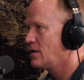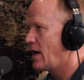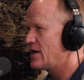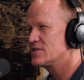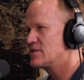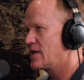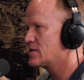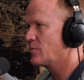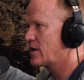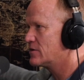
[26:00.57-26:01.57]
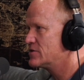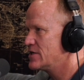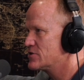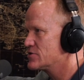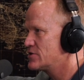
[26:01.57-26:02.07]
I used to say that to my 100
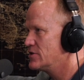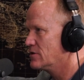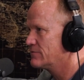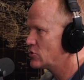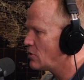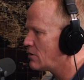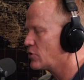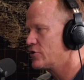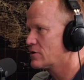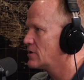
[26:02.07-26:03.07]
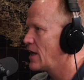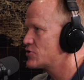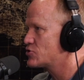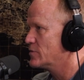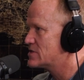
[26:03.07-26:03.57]
teachers too. If you all go to your
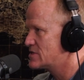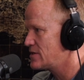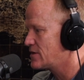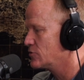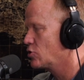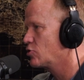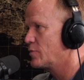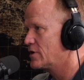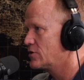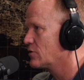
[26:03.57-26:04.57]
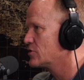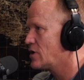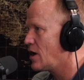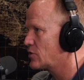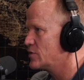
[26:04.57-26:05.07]
classroom and sit there and don't open the door and
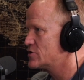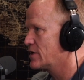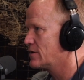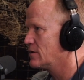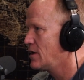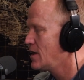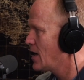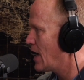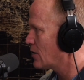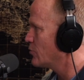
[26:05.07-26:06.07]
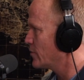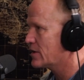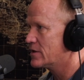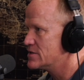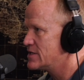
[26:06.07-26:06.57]
talk to each other, how can we be a
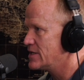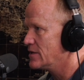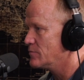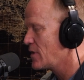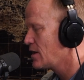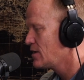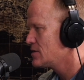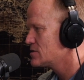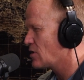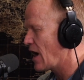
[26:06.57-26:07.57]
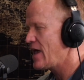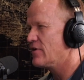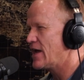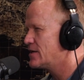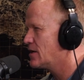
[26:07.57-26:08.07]
good team? So I have
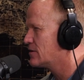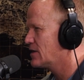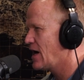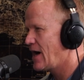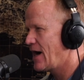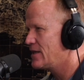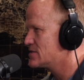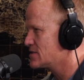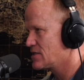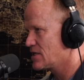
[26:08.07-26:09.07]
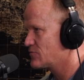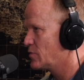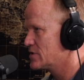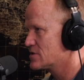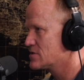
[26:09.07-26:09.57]
800 highly successful
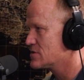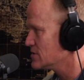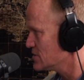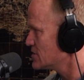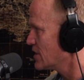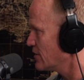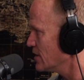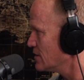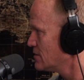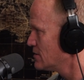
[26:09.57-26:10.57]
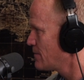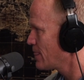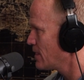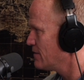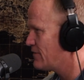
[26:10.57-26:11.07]
businesses in this area.
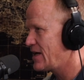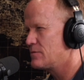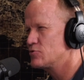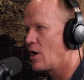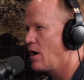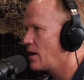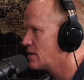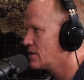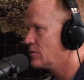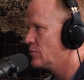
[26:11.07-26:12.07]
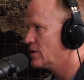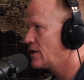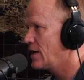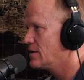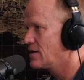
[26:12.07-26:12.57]
If I get them talking and
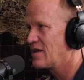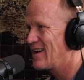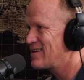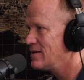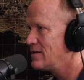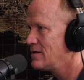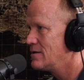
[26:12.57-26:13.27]
communicating and connecting,